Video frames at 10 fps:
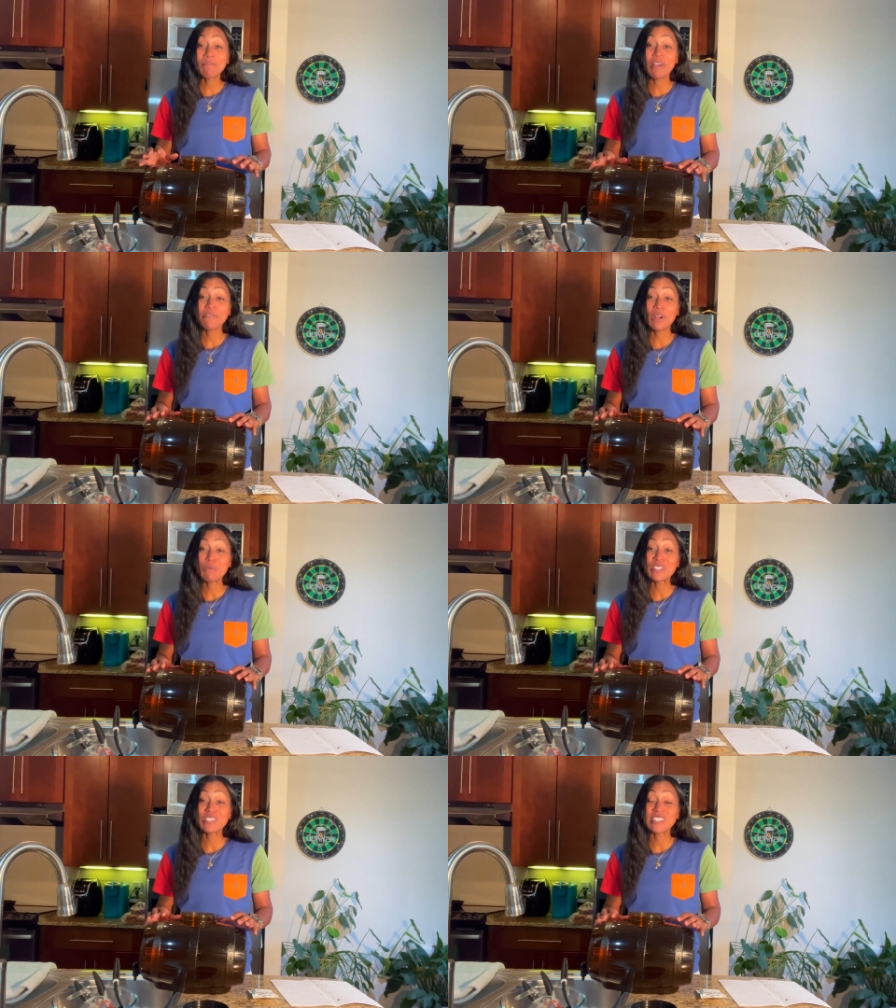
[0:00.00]
my
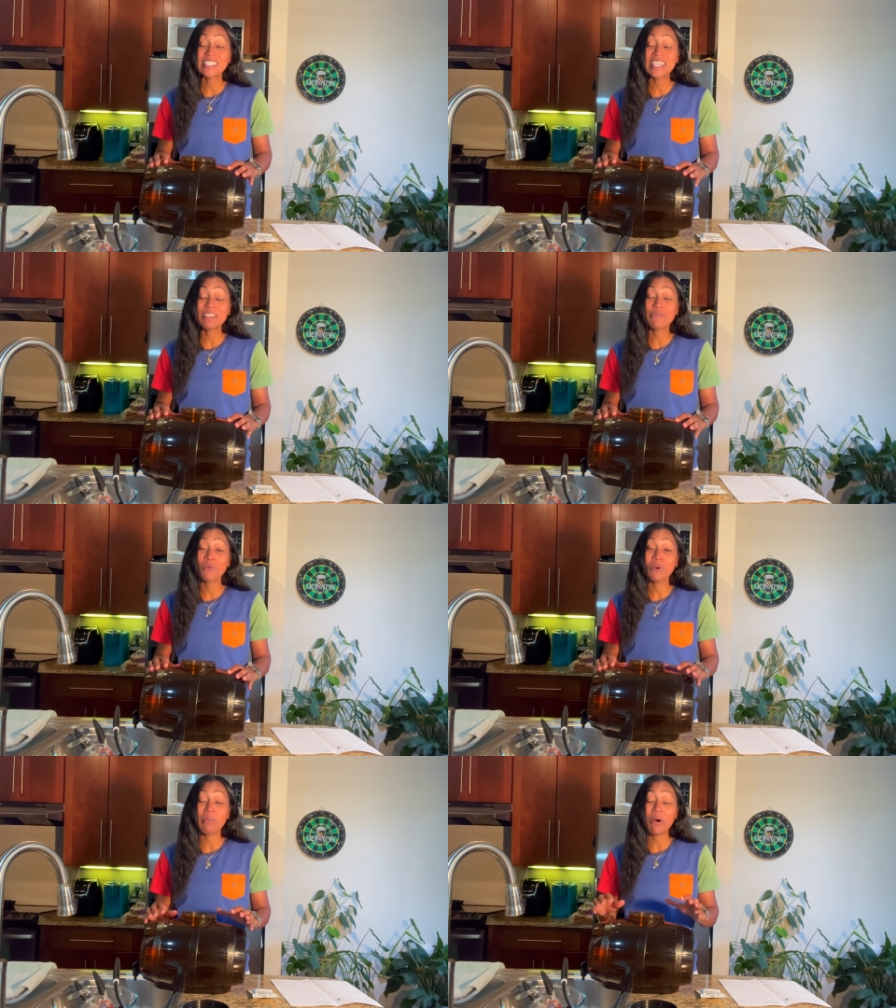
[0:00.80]
fermenter sit
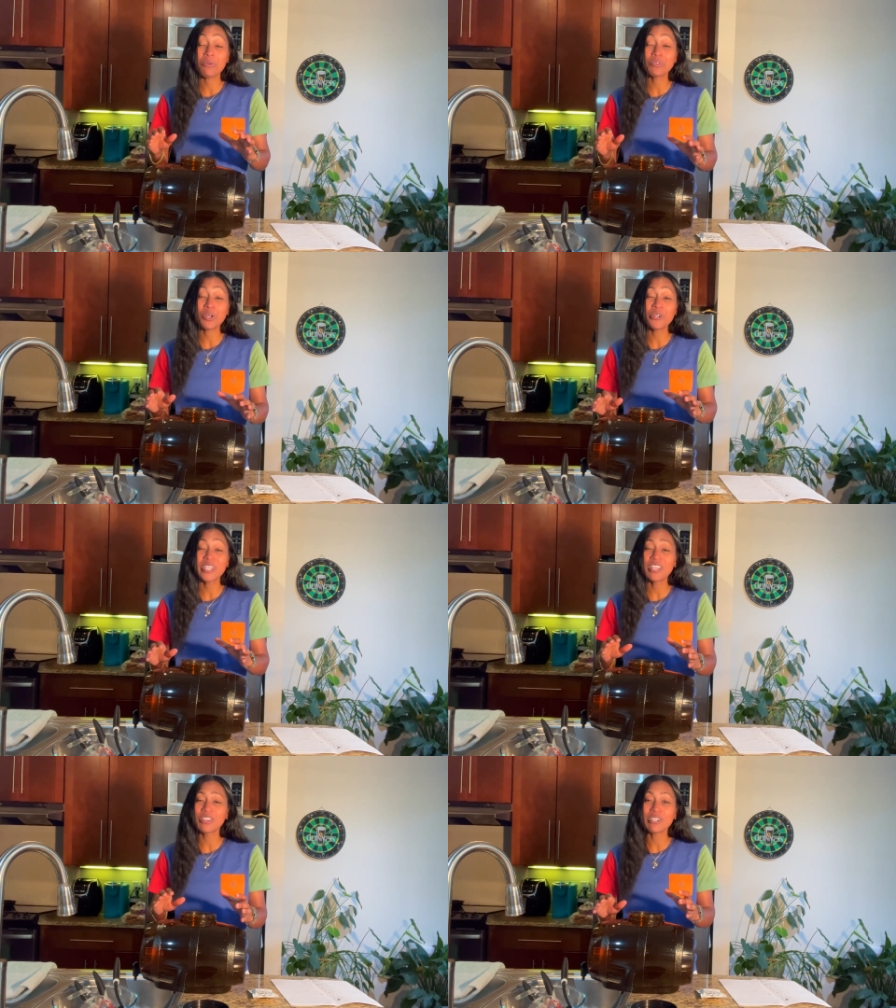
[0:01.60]
for about
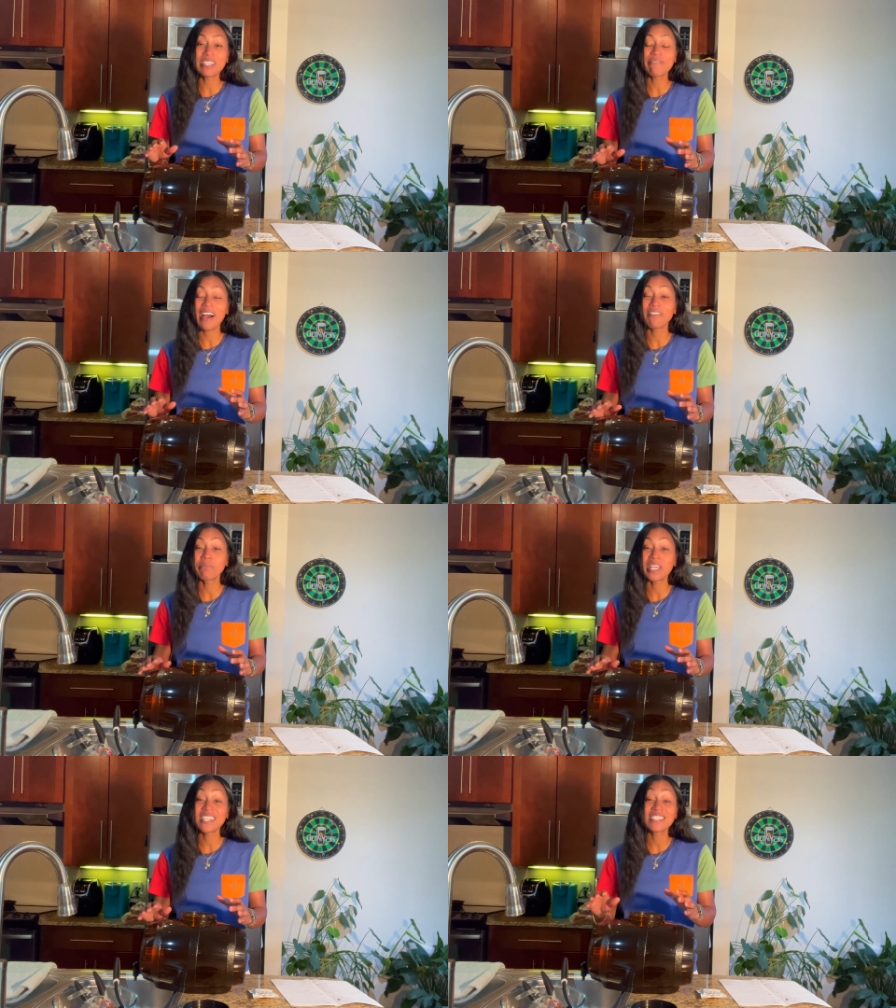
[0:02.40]
30-35
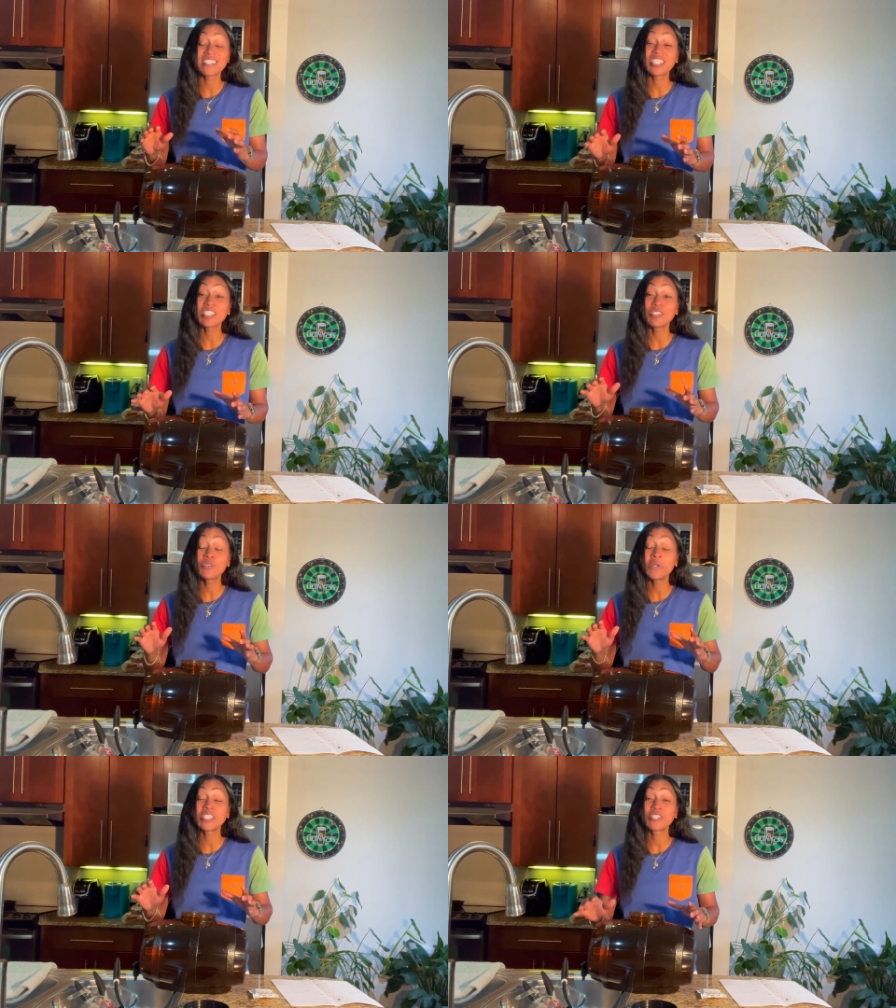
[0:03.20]
minutes just
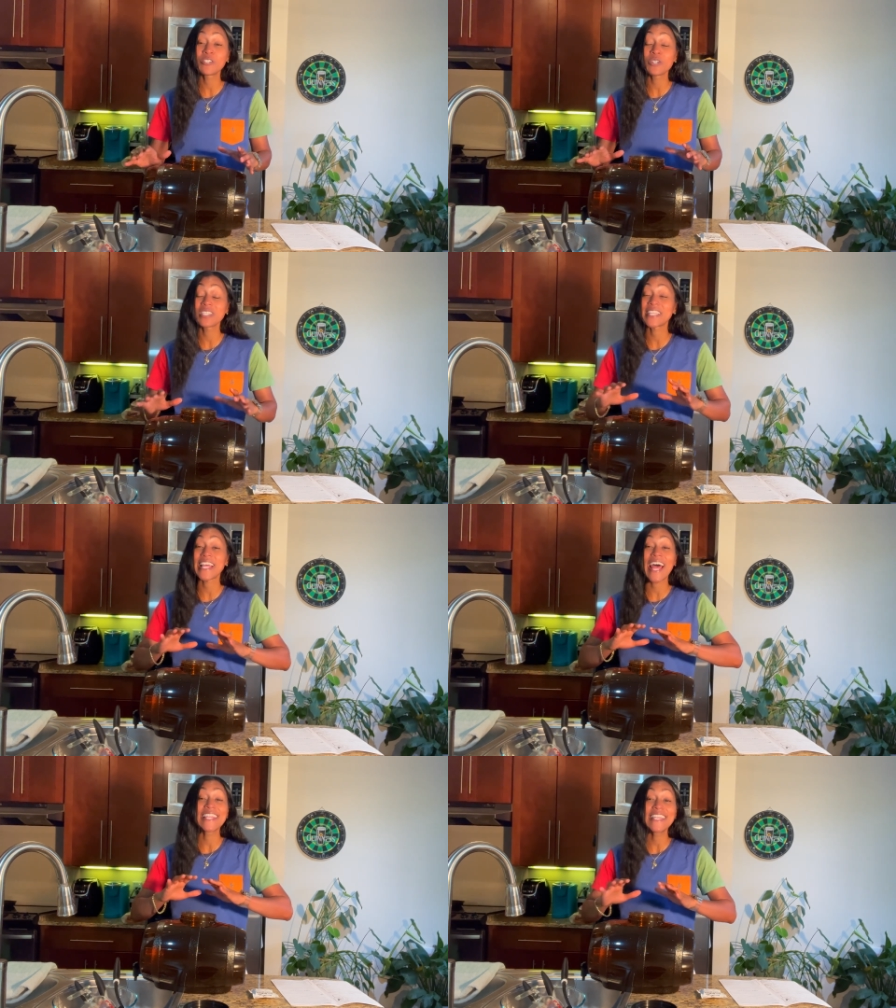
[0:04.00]
to ensure that
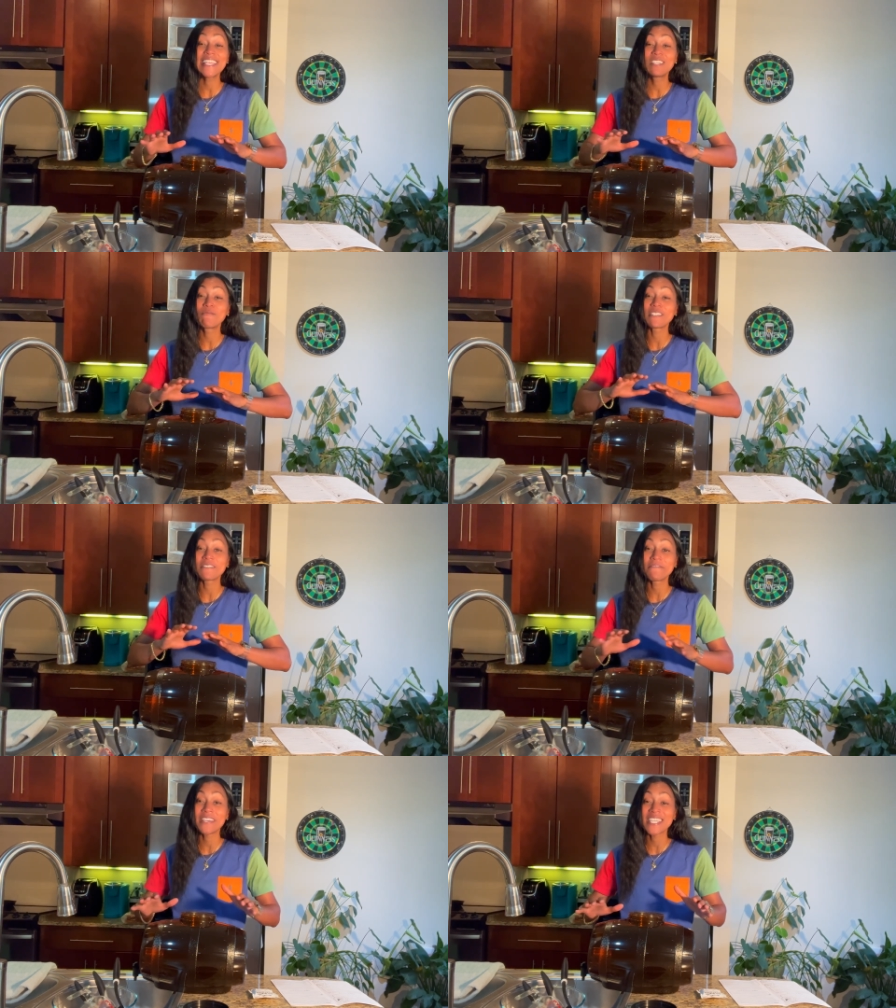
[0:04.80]
that leak was
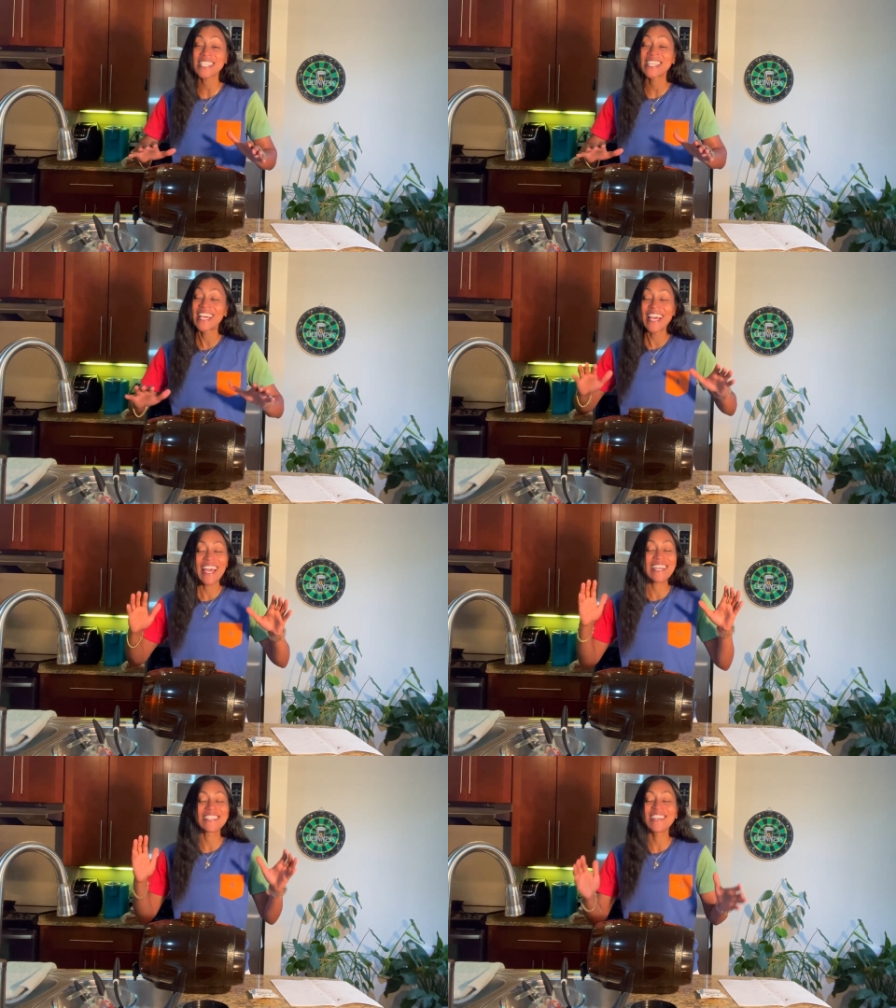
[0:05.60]
fixed,
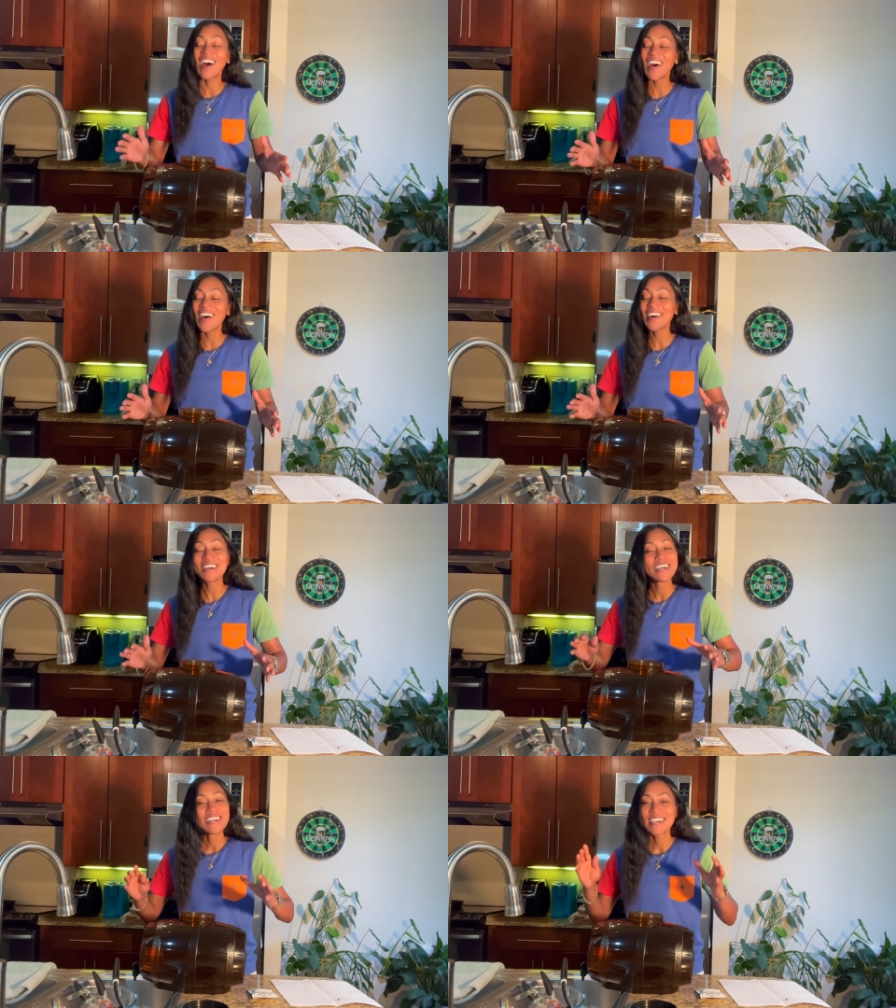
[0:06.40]
and y'all,